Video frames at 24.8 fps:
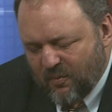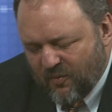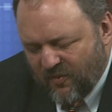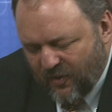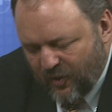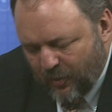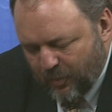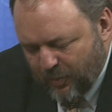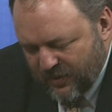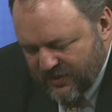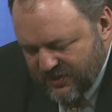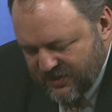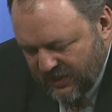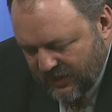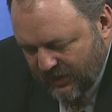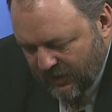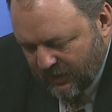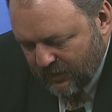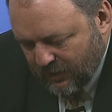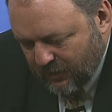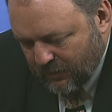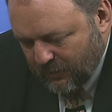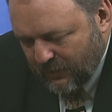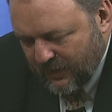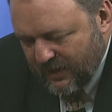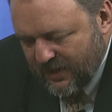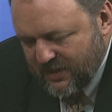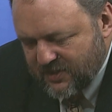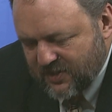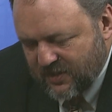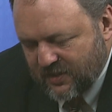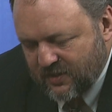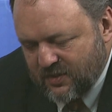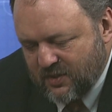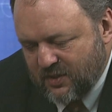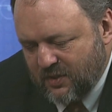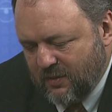for a particular
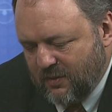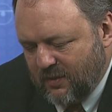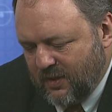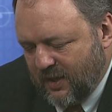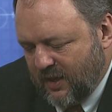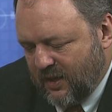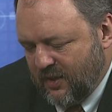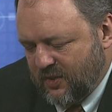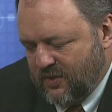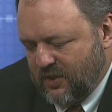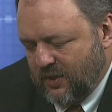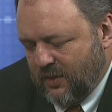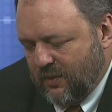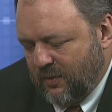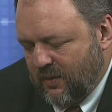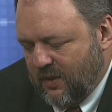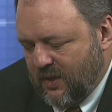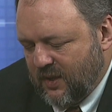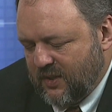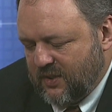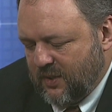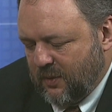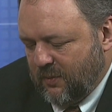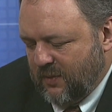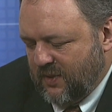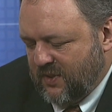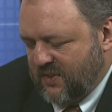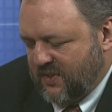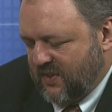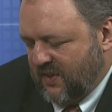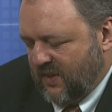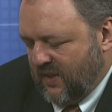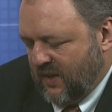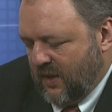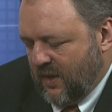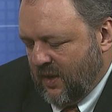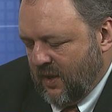reason too, didn't you? Because it
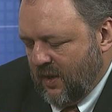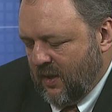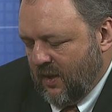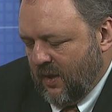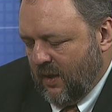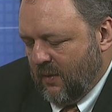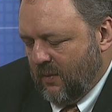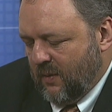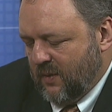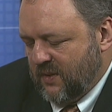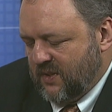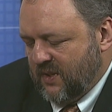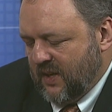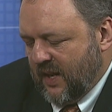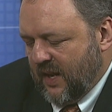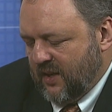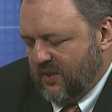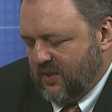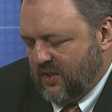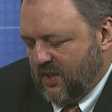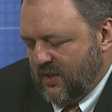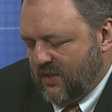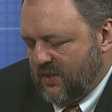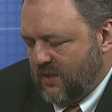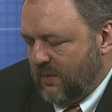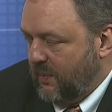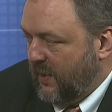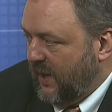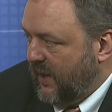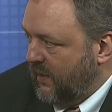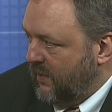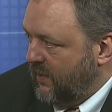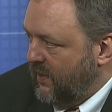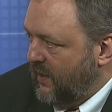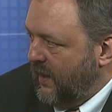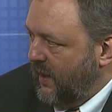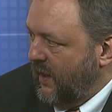was it was not just
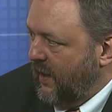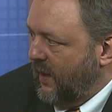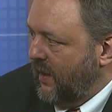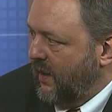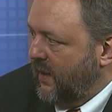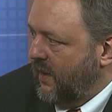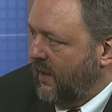about the